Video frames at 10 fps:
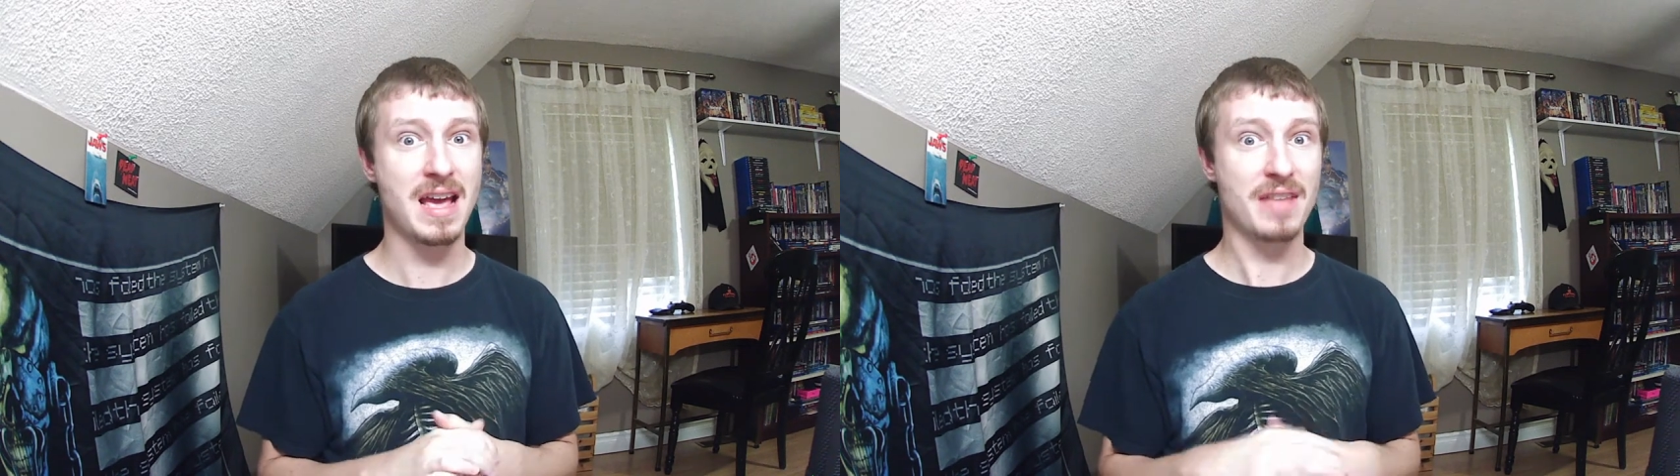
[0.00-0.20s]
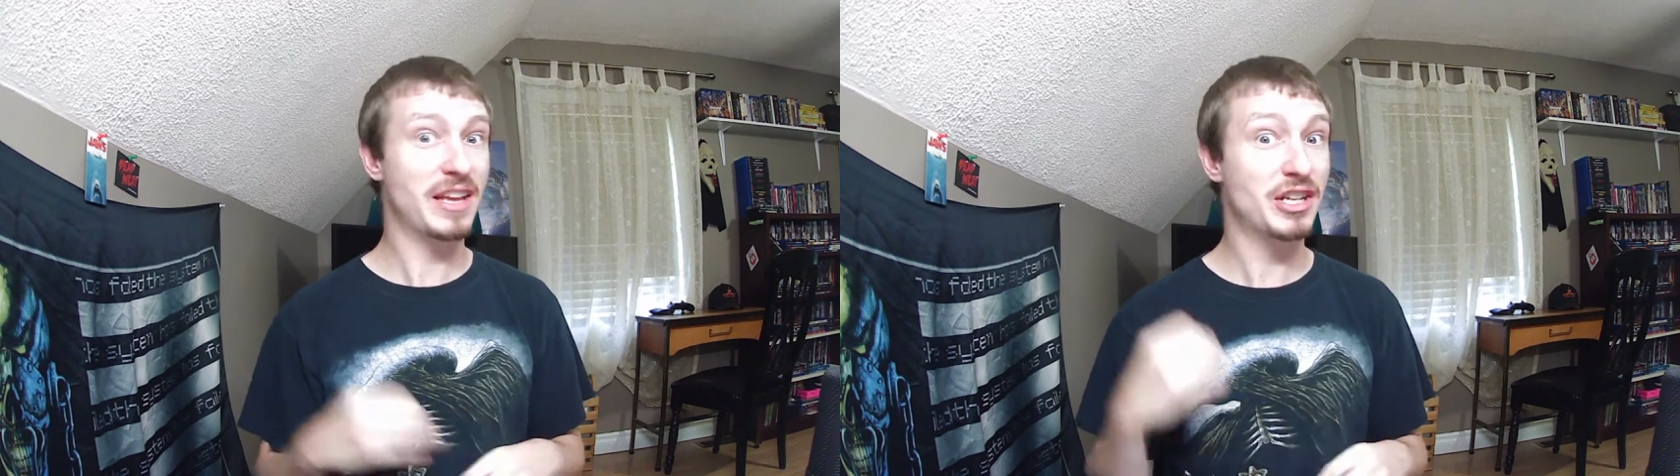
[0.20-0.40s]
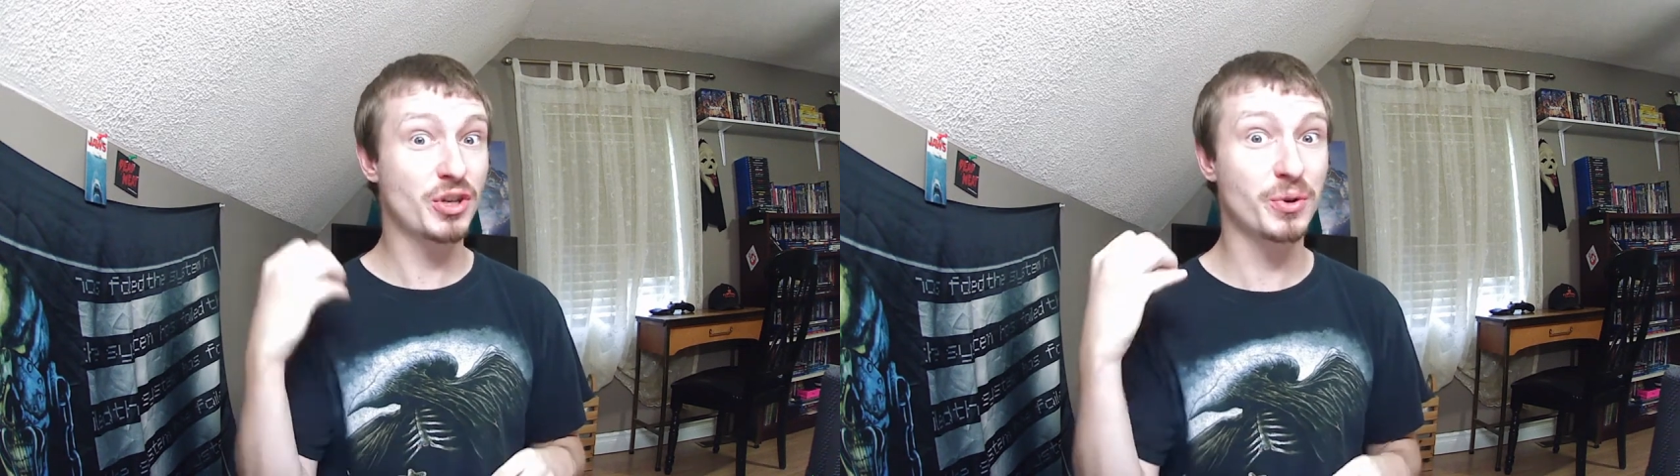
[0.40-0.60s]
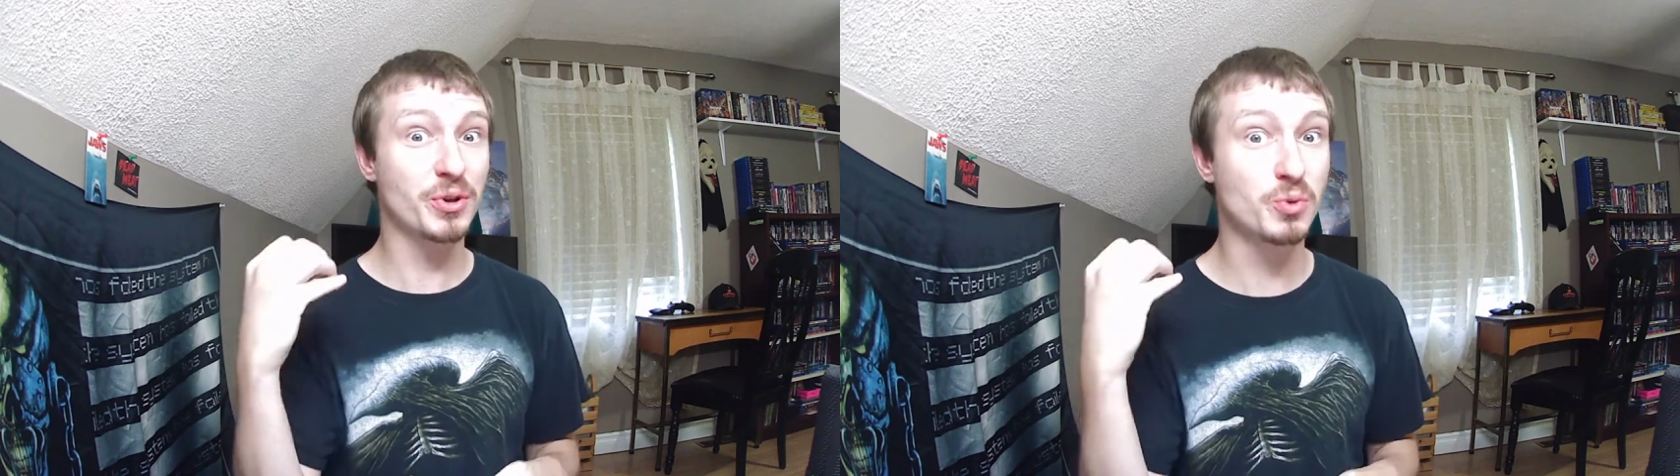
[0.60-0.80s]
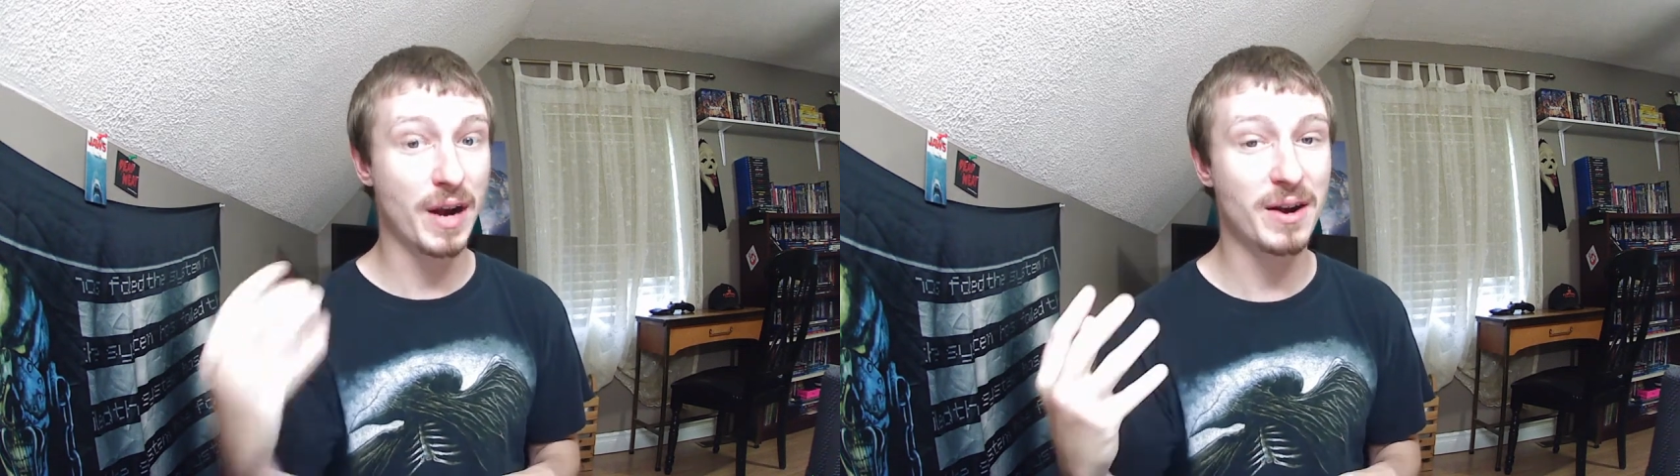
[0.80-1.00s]
They show
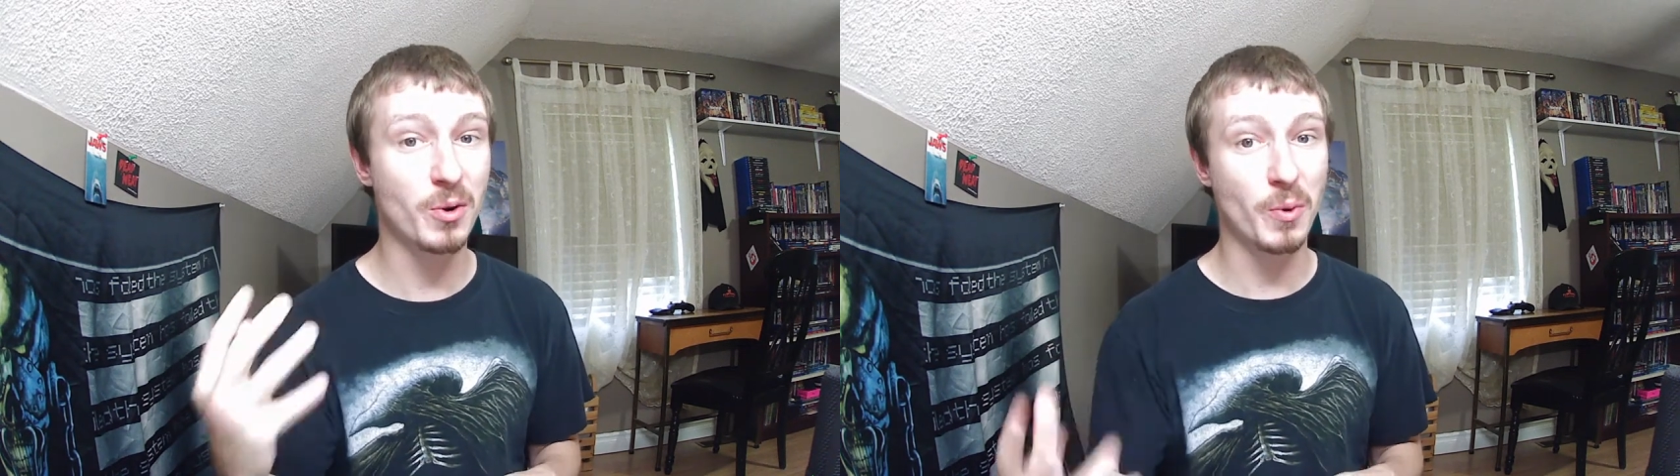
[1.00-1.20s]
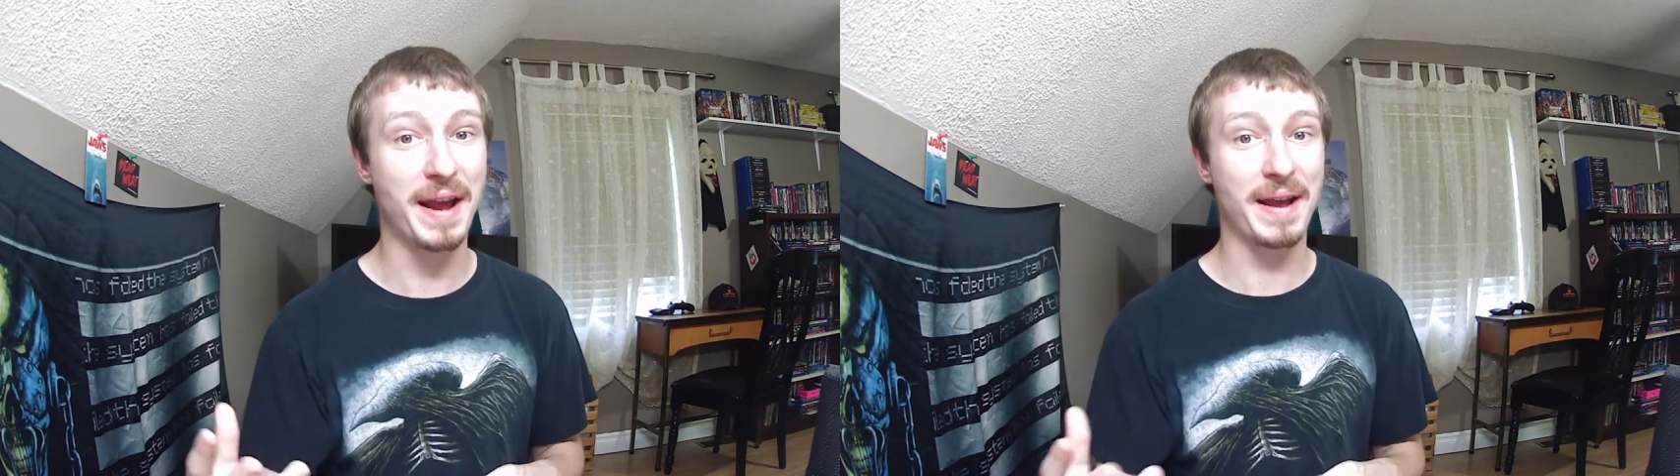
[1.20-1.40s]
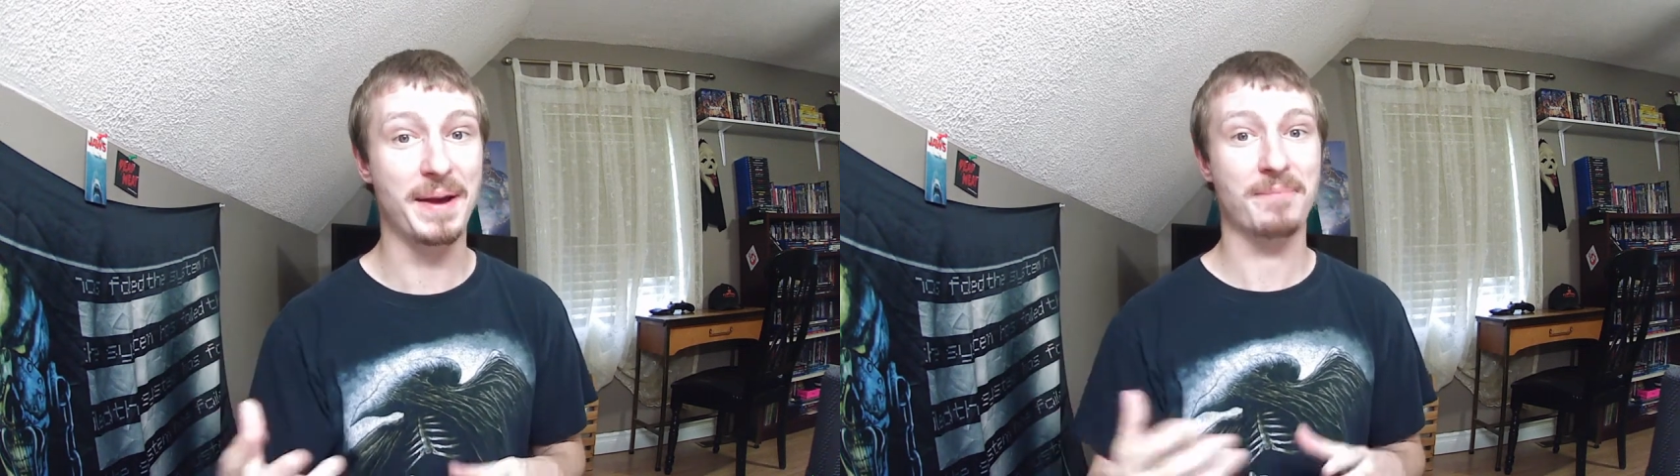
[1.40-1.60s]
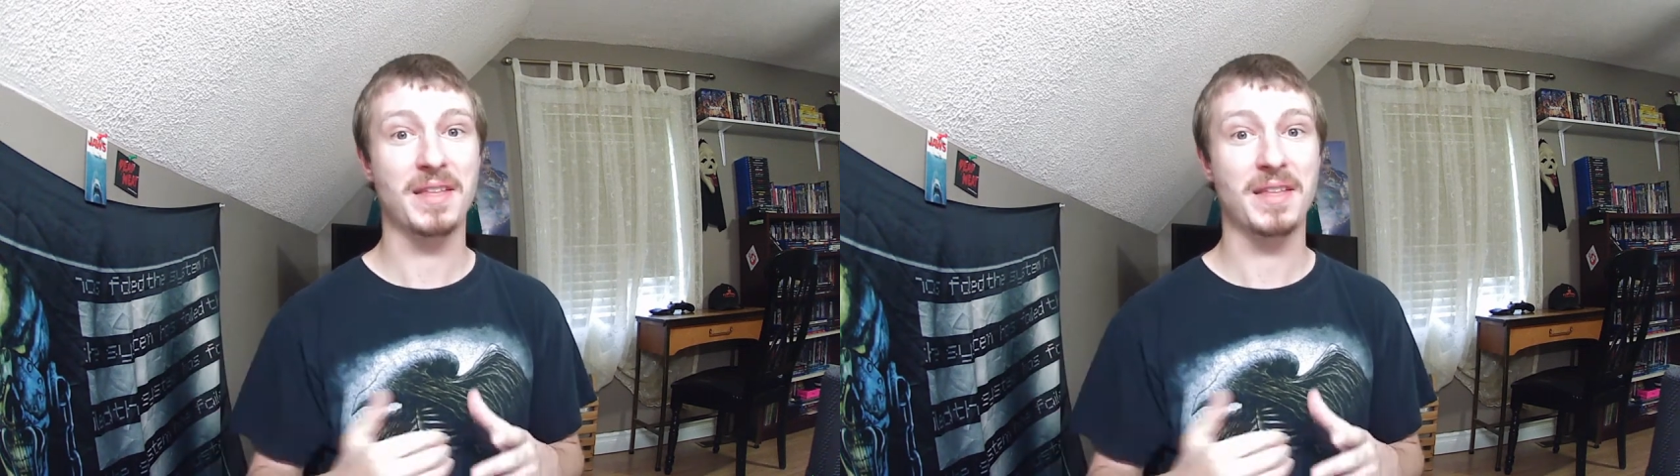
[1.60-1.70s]
you right away.